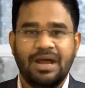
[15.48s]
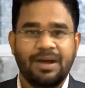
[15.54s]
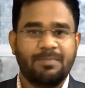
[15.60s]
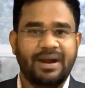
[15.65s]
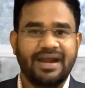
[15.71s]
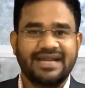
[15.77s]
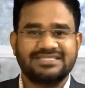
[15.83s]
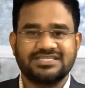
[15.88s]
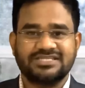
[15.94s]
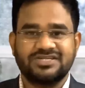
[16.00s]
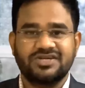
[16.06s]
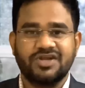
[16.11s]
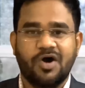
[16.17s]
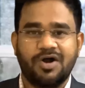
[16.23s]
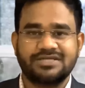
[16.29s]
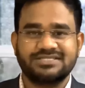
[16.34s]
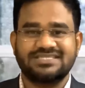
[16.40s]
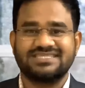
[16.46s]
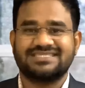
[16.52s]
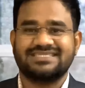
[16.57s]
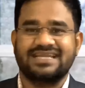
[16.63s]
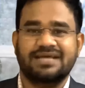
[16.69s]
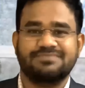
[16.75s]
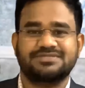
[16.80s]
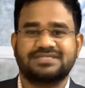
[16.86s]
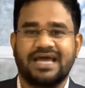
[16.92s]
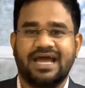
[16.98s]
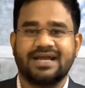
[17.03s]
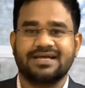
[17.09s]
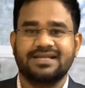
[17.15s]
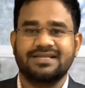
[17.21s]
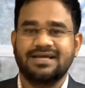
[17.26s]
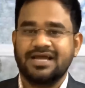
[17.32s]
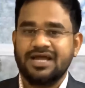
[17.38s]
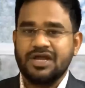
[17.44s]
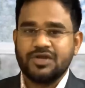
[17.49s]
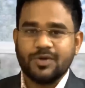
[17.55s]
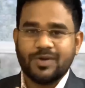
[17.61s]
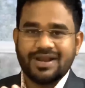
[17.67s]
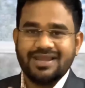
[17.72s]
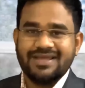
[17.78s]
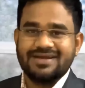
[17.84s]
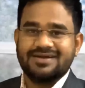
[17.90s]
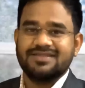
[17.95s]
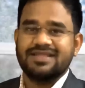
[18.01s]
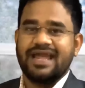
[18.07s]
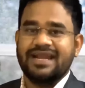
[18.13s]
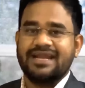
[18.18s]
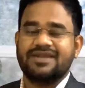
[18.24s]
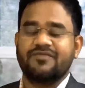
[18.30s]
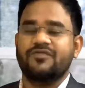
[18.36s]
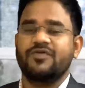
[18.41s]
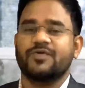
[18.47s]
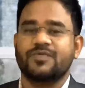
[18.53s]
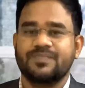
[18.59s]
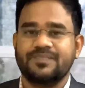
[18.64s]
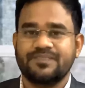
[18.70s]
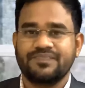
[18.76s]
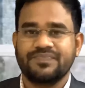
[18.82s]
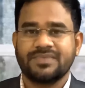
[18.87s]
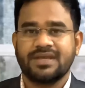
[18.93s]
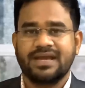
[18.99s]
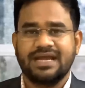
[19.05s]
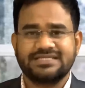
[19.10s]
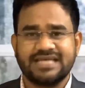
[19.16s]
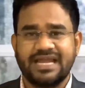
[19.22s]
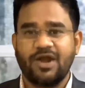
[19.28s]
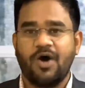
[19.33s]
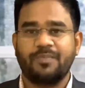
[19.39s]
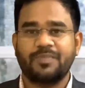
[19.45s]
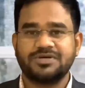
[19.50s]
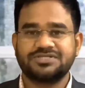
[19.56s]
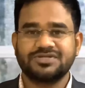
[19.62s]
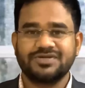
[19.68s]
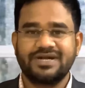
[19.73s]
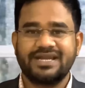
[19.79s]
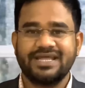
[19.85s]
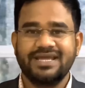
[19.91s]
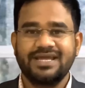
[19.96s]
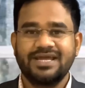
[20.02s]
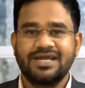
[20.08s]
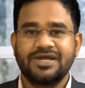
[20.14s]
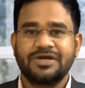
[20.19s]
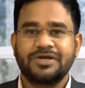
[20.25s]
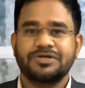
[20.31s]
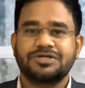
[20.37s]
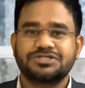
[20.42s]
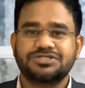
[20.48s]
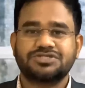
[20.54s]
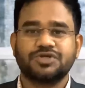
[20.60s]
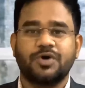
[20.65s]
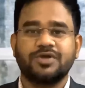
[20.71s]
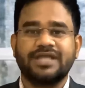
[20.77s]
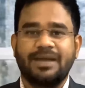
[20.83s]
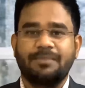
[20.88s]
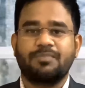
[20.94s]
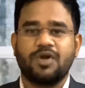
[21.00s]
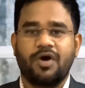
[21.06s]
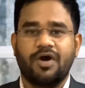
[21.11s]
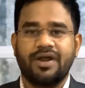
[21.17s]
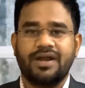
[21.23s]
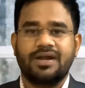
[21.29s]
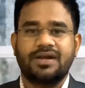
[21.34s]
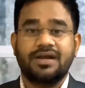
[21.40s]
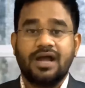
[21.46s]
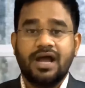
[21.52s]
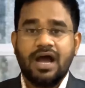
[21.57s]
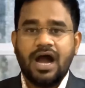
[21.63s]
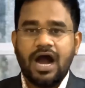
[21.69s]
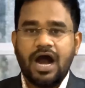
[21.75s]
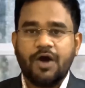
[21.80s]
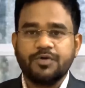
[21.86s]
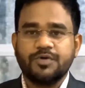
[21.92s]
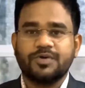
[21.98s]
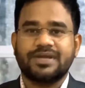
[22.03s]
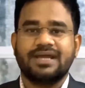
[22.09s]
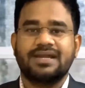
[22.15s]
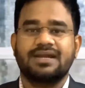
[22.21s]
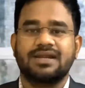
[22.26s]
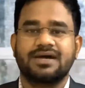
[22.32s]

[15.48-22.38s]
But it's not just an obstacle to clear the interview. It's an opportunity to show the employer how you can